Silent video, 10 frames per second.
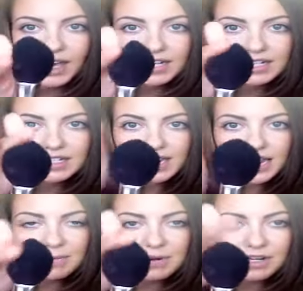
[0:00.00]
and it's
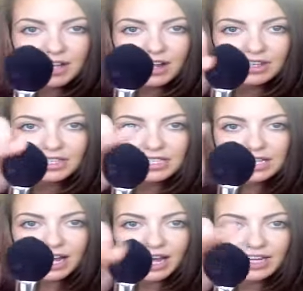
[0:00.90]
tapered along the
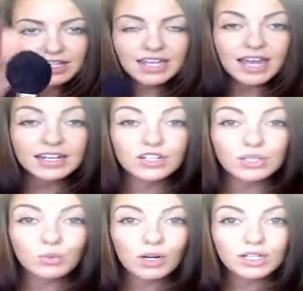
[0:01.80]
sides, and it
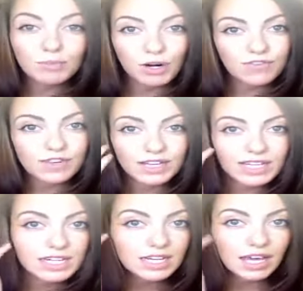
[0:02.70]
just works
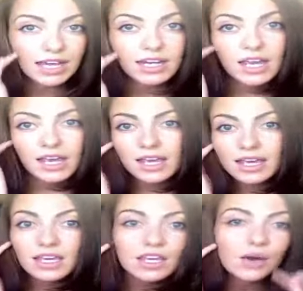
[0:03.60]
perfectly to get,
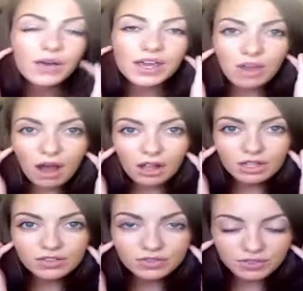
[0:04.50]
in the
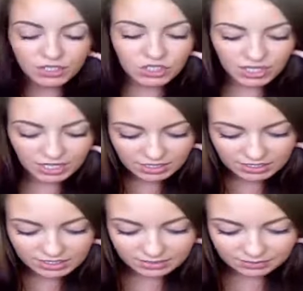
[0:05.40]
hollows of your
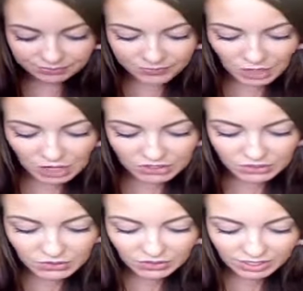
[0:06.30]
cheeks.
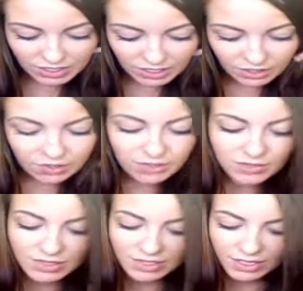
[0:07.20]
Also, you can
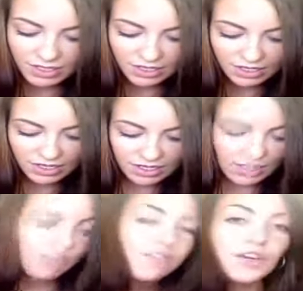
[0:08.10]
use,
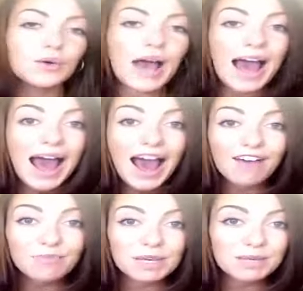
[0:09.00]
if you
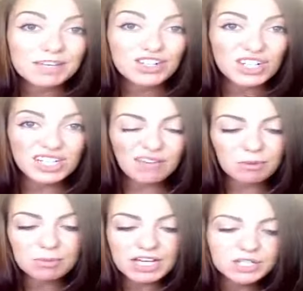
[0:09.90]
have, maybe you just have a
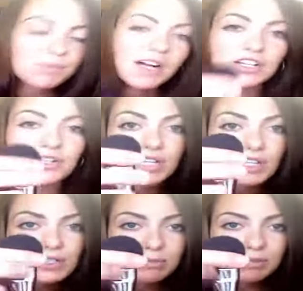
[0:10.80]
blush brush, you can
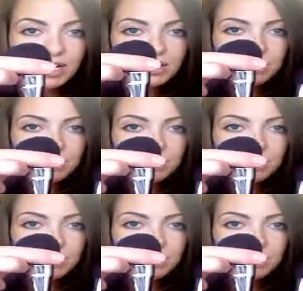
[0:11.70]
use a blush